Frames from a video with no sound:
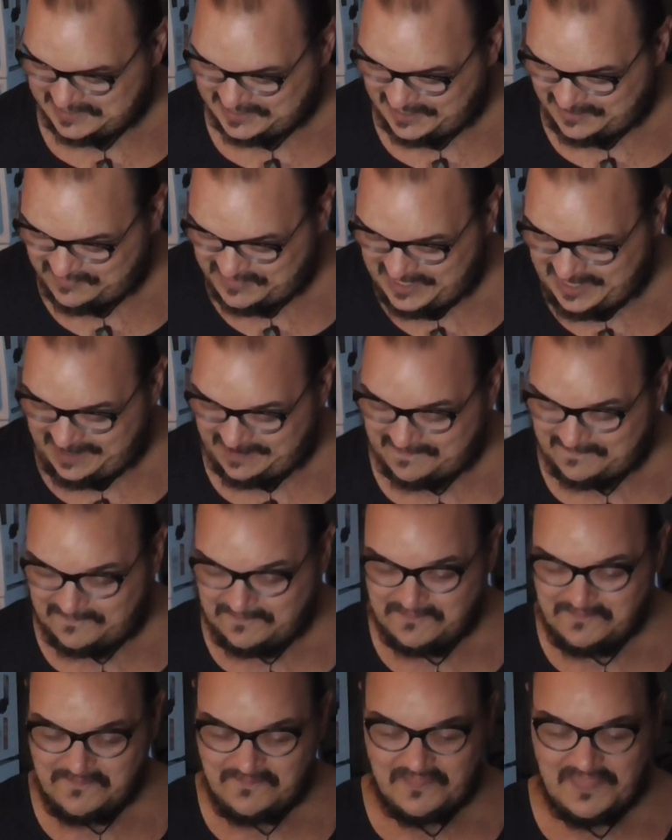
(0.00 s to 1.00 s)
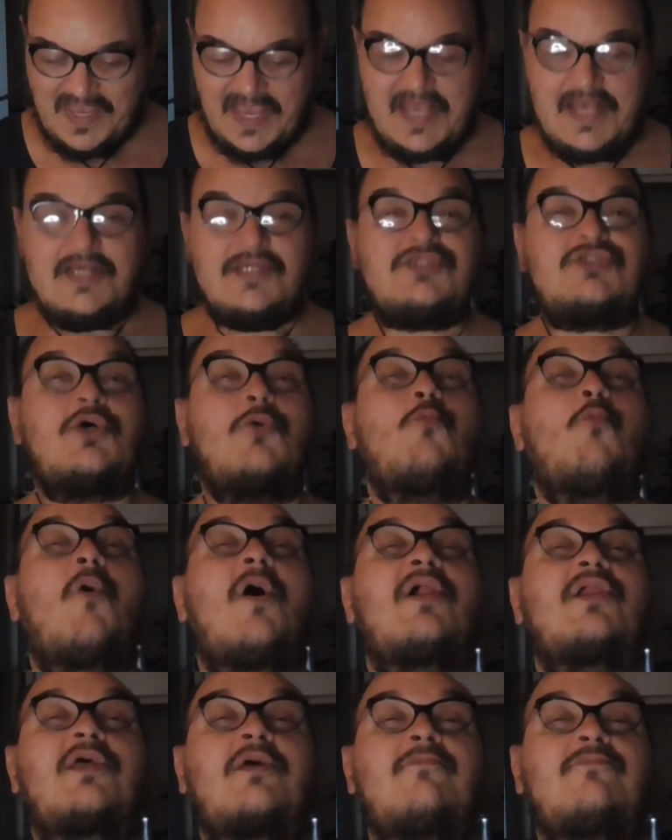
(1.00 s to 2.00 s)
love that. So
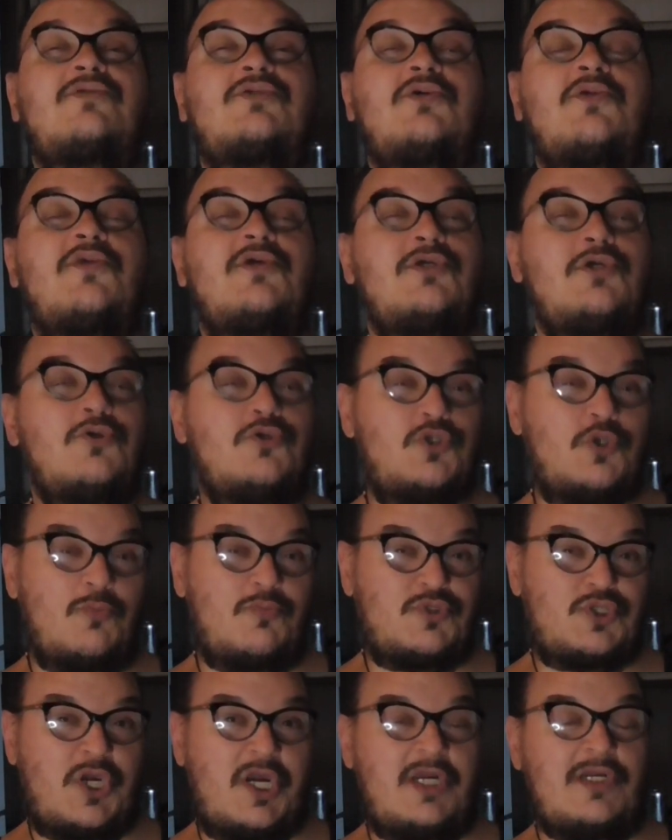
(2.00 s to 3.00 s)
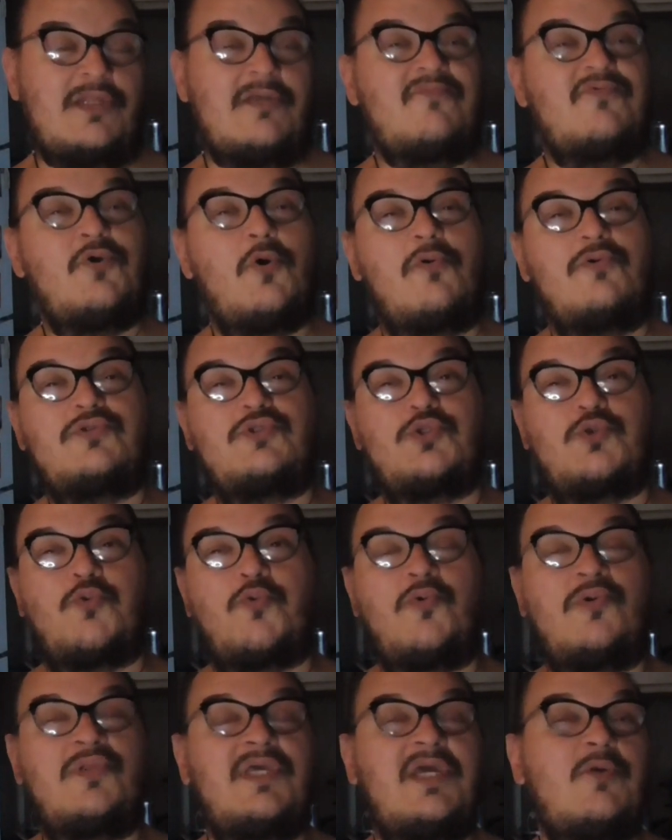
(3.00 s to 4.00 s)
welcome to the YouTube channel of yours
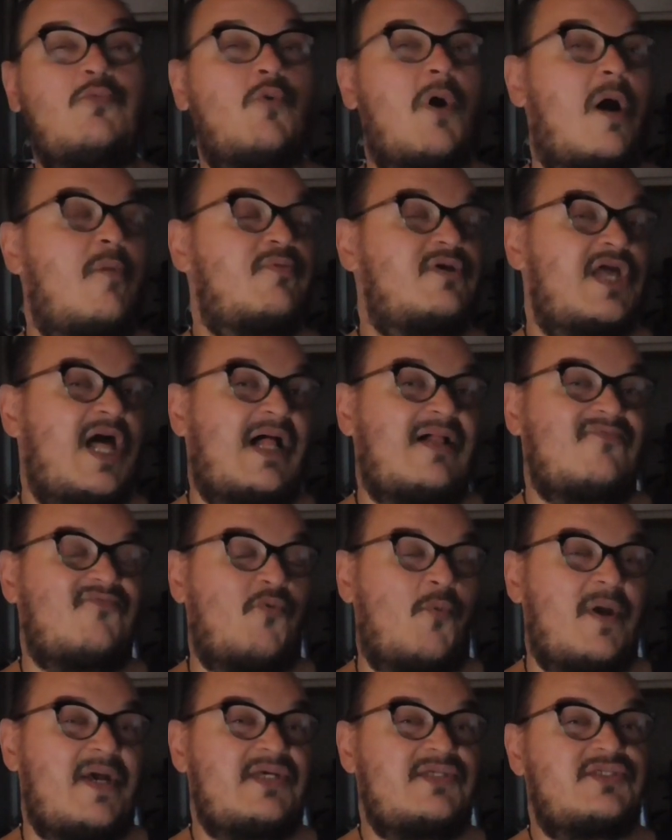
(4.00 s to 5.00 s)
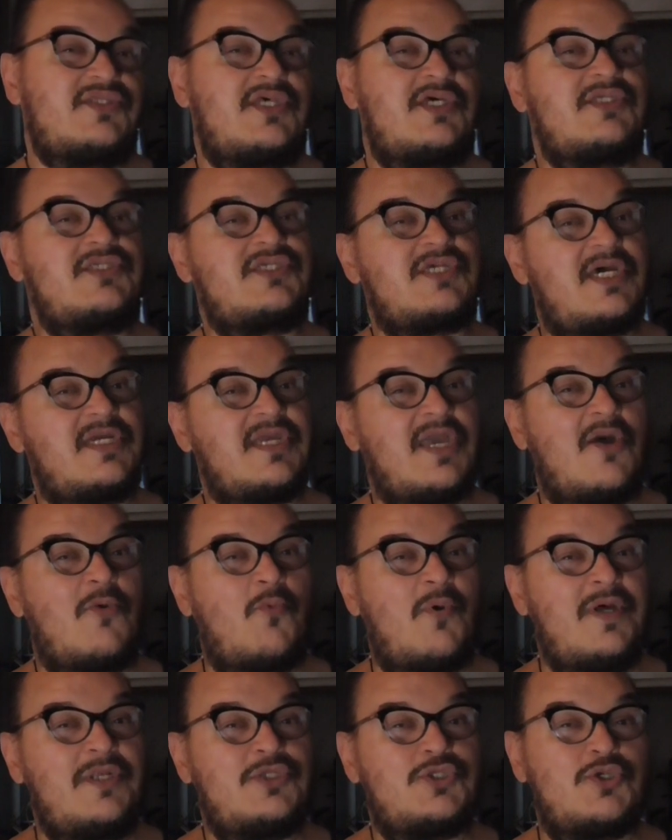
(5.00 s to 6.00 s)
truly, Robert Alvarez, the Psychic
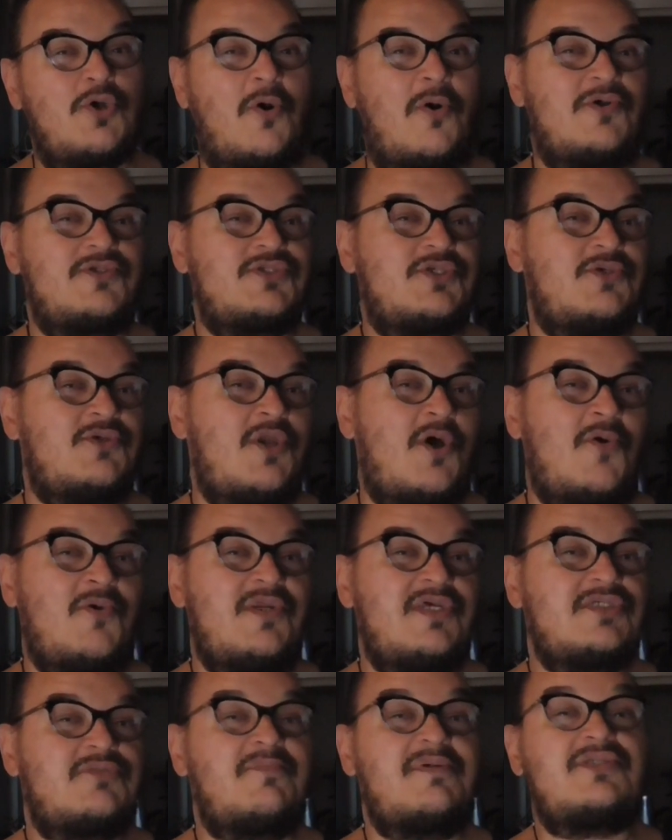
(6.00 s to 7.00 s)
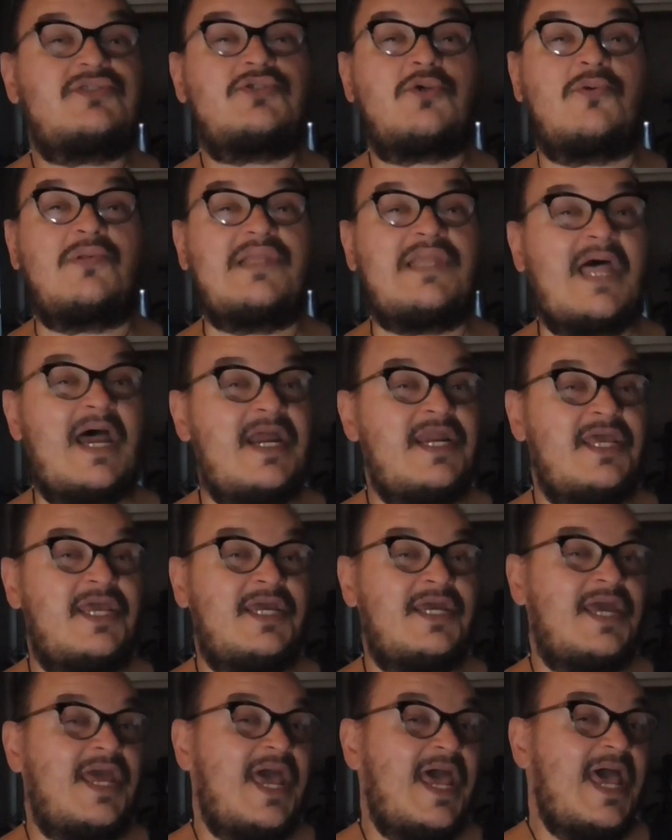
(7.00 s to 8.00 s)
Witch, also known as Mr.
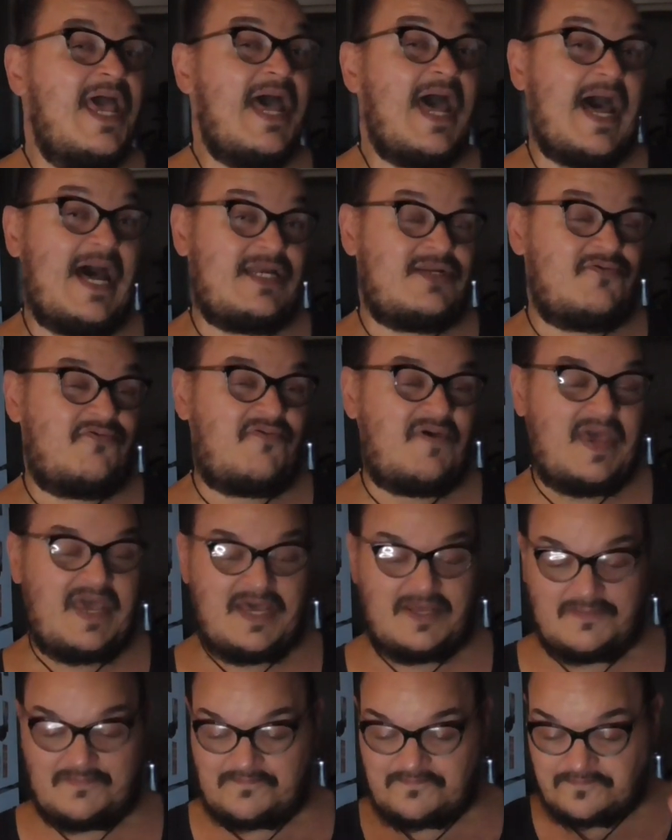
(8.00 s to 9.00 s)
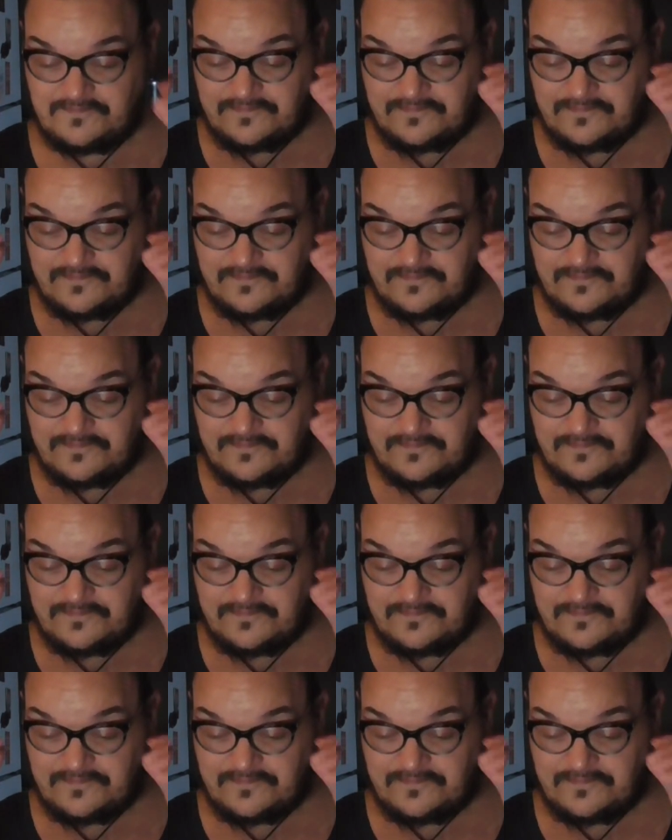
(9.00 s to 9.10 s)
Lighting and a Fan.